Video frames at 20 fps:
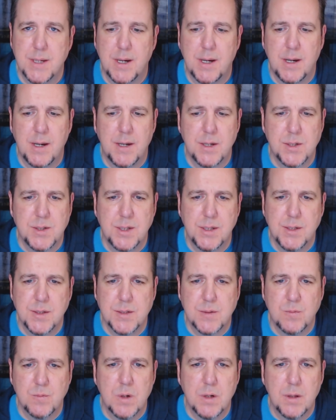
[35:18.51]
Uh,
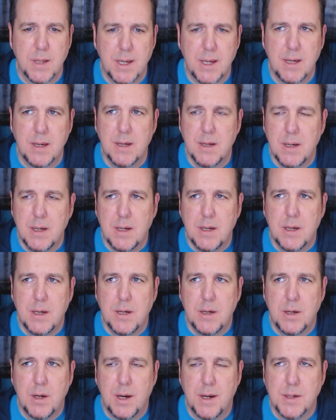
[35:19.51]
she's really,
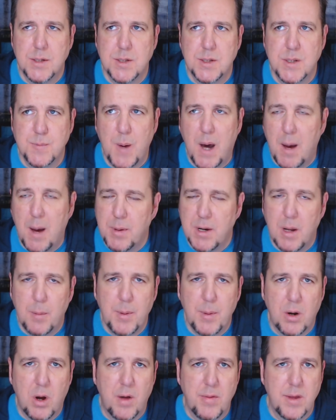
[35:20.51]
uh, she's popping
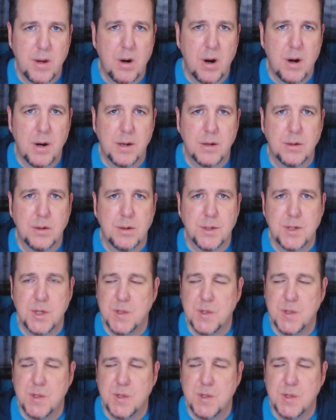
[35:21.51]
up in all the articles.